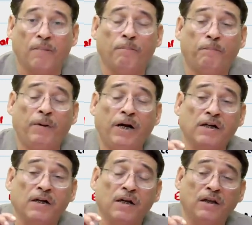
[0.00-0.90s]
But
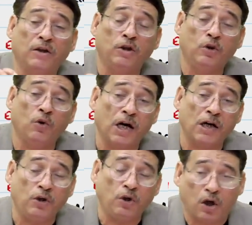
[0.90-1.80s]
you are
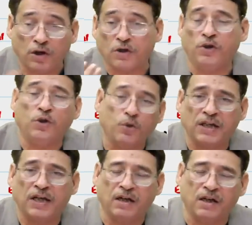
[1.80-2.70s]
not
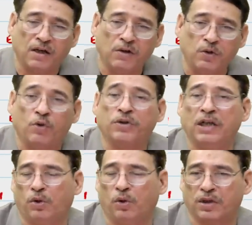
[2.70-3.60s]
using
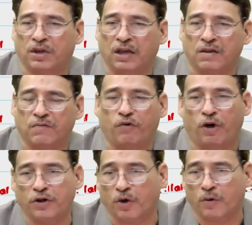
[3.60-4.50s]
those things for
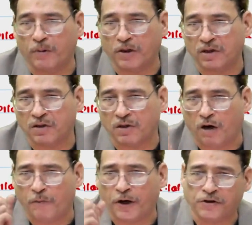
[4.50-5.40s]
your business
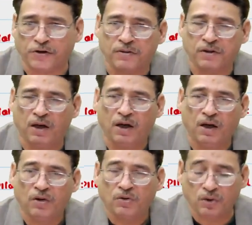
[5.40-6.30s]
operations.
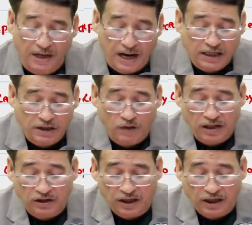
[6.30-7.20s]
So that is why
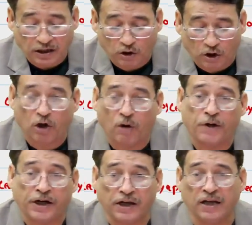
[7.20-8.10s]
they are
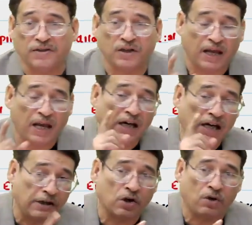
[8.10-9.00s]
non-operating asset. And
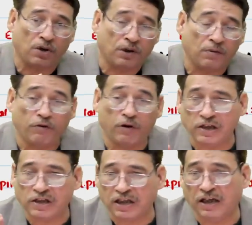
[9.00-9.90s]
later on, we will
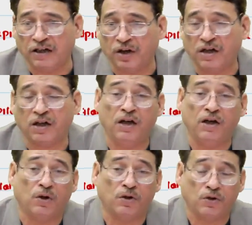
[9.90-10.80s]
see that in
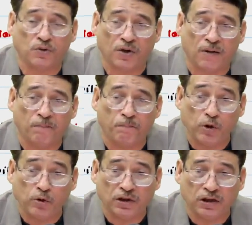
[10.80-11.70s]
order to
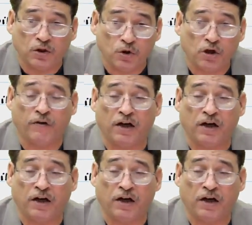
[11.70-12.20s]
compute the goodwill,